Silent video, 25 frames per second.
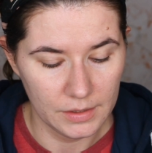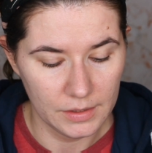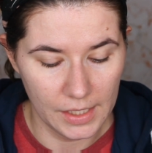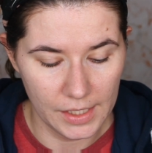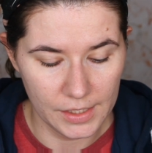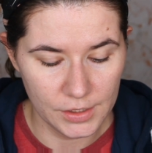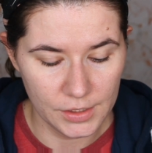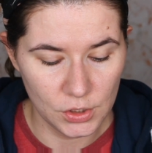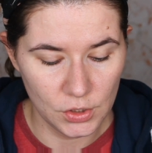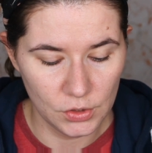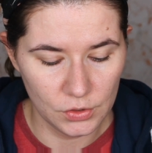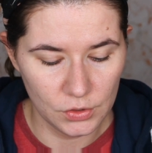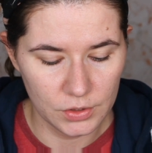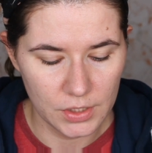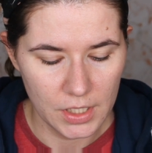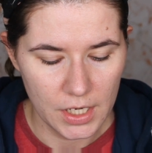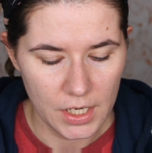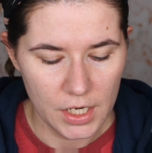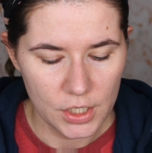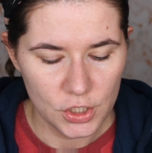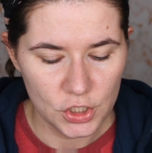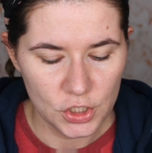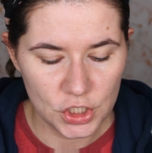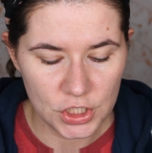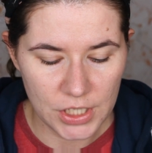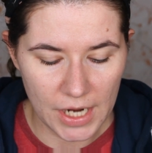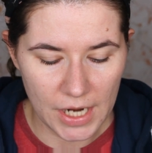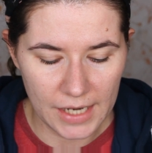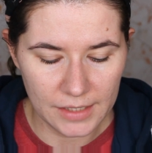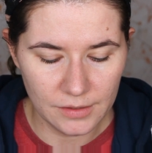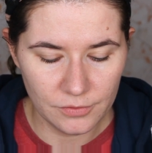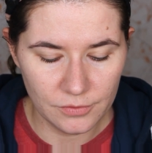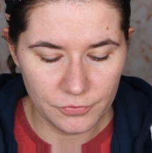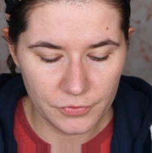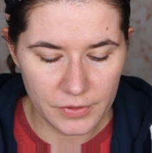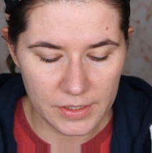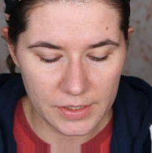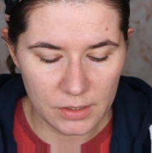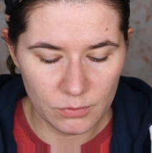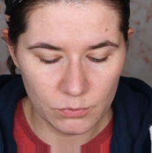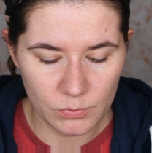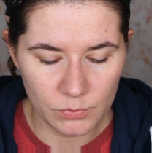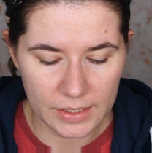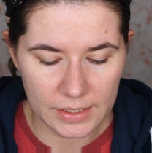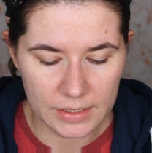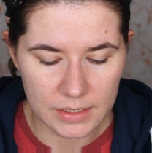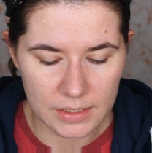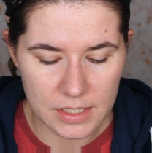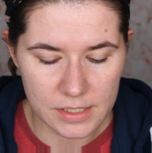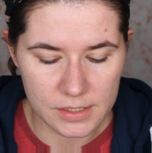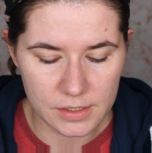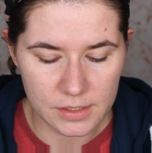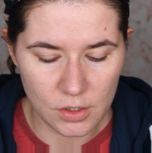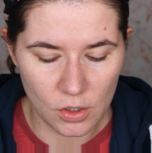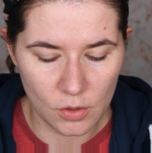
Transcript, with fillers: That's good. Shine free, weightless,